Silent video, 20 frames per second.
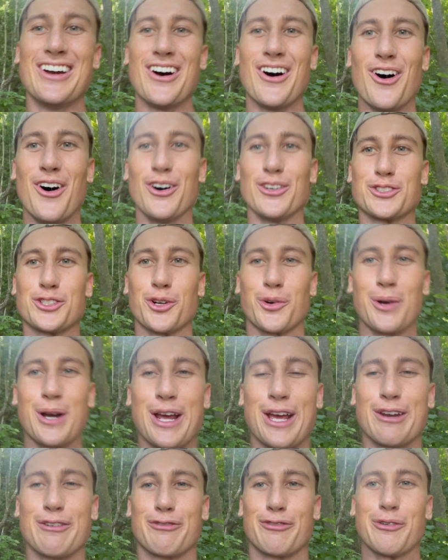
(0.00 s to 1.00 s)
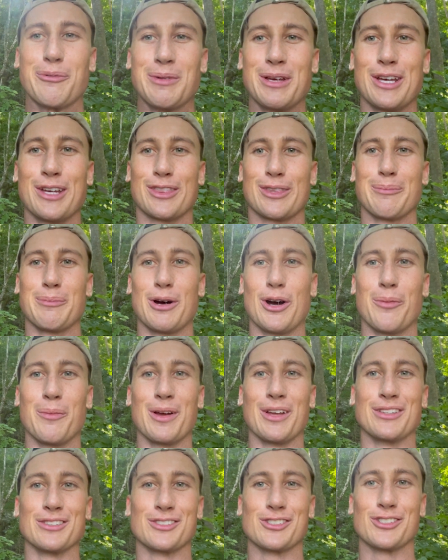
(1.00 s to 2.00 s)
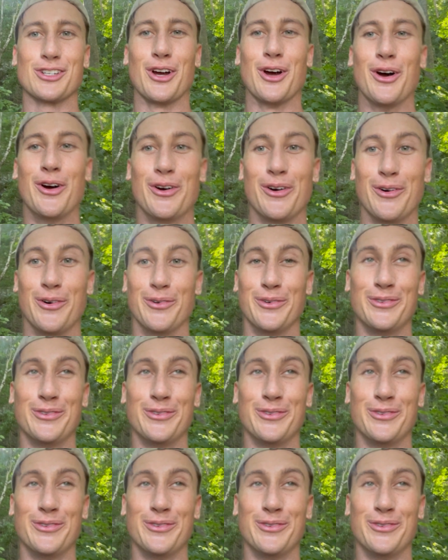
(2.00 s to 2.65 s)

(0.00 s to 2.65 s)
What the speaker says: all terrain for me at the moment, so.